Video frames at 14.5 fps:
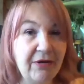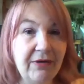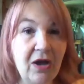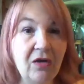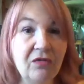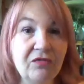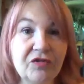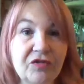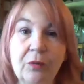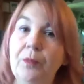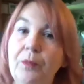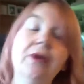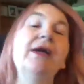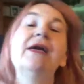very
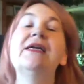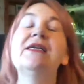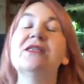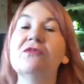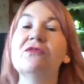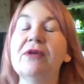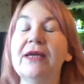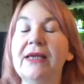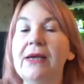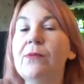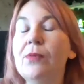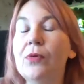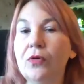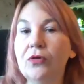often, but it is a really
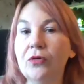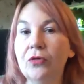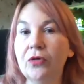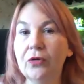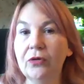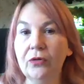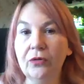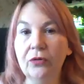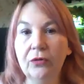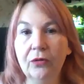important oil.